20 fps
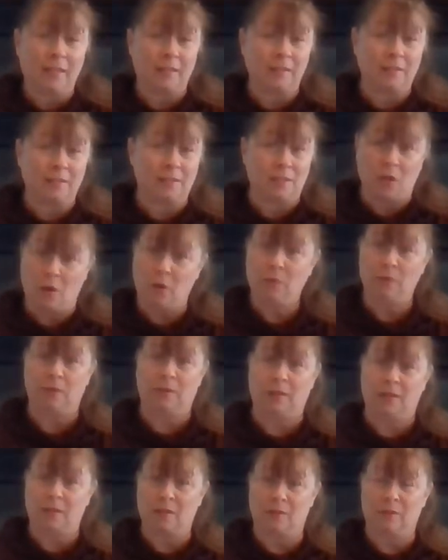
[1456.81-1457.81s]
it snowed a
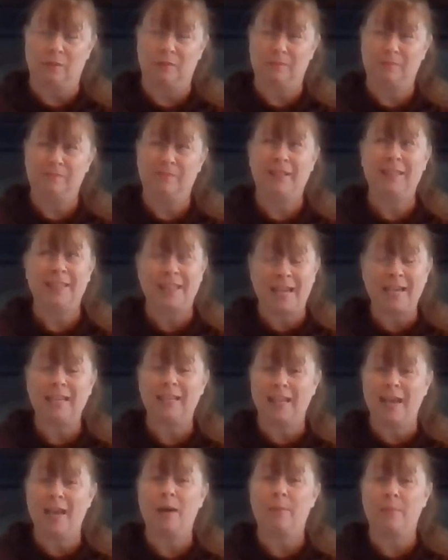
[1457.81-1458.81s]
little, and that can
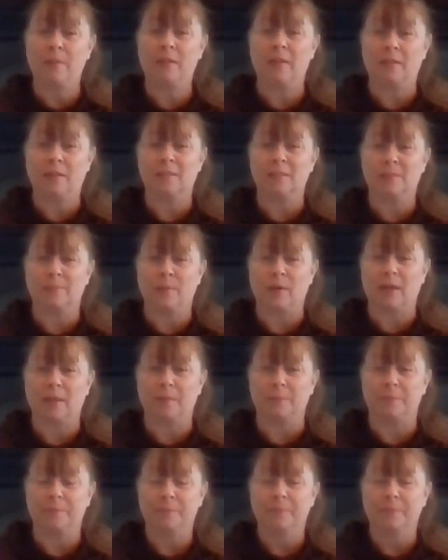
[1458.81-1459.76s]
happen in the spring.